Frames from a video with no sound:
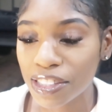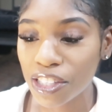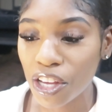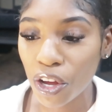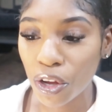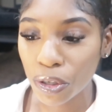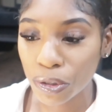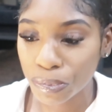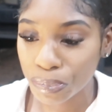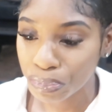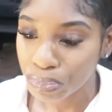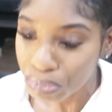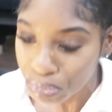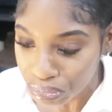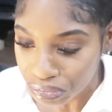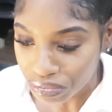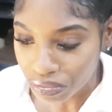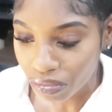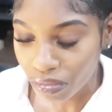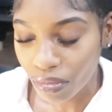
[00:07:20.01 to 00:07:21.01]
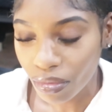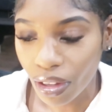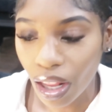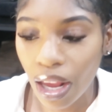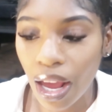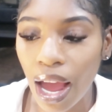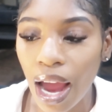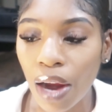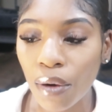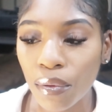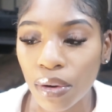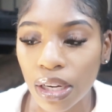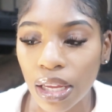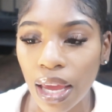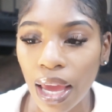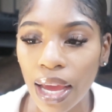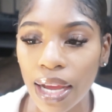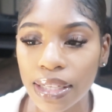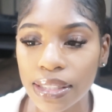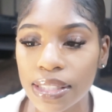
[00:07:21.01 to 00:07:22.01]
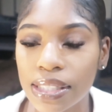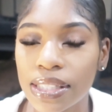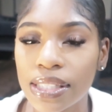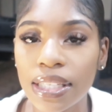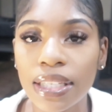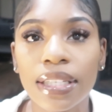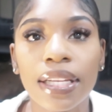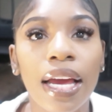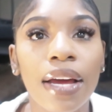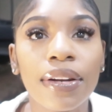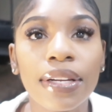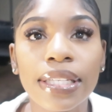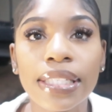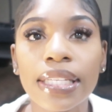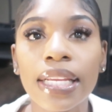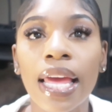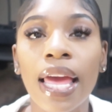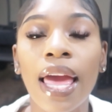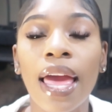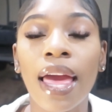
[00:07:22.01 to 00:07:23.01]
So I really had to sit down and